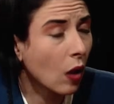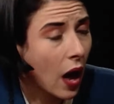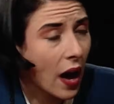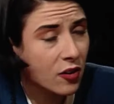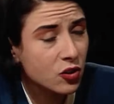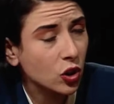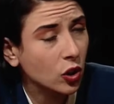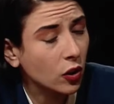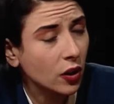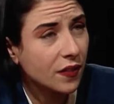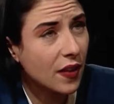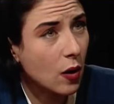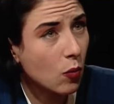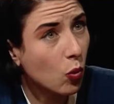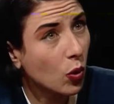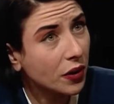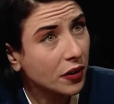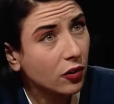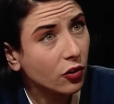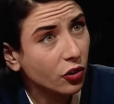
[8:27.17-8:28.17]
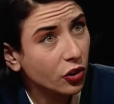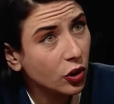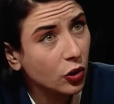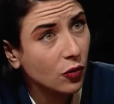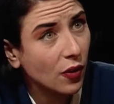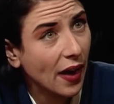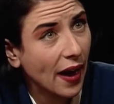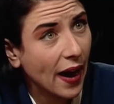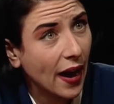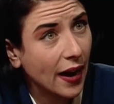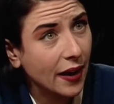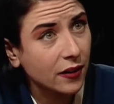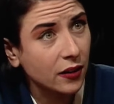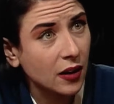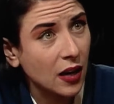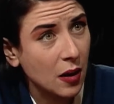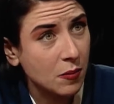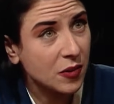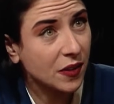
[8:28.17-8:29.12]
logically they wouldn't do that.